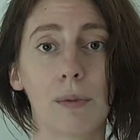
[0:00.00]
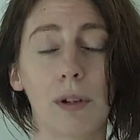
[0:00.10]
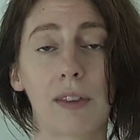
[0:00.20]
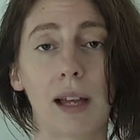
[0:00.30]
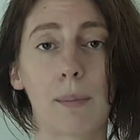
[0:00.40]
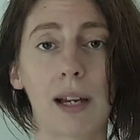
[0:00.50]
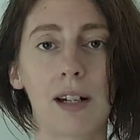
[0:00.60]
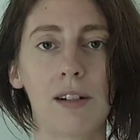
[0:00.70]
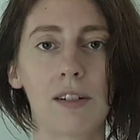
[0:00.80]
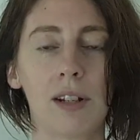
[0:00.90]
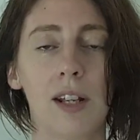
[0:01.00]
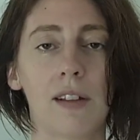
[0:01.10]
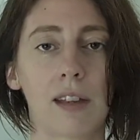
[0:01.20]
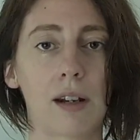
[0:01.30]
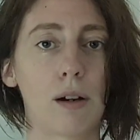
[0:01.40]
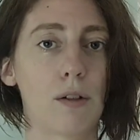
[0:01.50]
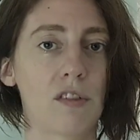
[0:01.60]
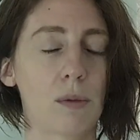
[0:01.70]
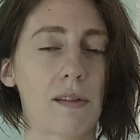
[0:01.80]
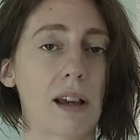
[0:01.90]
with that band, then
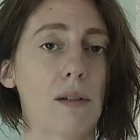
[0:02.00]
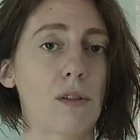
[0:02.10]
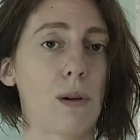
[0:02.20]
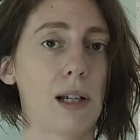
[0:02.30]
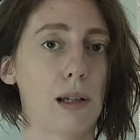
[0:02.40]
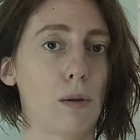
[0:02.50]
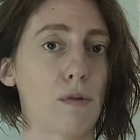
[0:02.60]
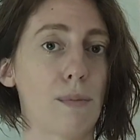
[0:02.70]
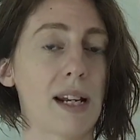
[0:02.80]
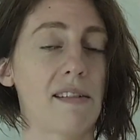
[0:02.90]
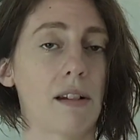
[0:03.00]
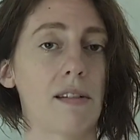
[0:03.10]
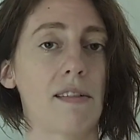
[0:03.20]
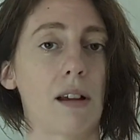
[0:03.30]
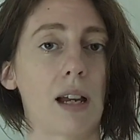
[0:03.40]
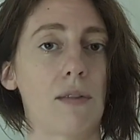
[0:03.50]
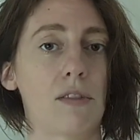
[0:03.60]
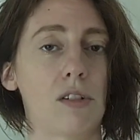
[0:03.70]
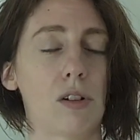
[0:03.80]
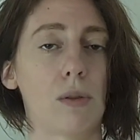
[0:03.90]
afterwards I have quite a lot of maintenance that I have
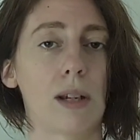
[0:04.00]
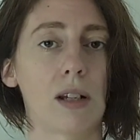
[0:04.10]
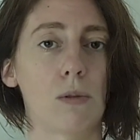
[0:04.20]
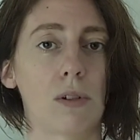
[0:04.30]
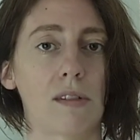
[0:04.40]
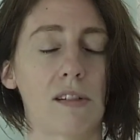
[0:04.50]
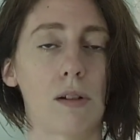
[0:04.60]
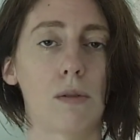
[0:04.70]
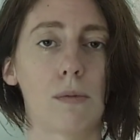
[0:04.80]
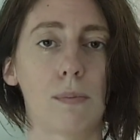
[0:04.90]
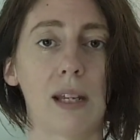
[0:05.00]
to do in order to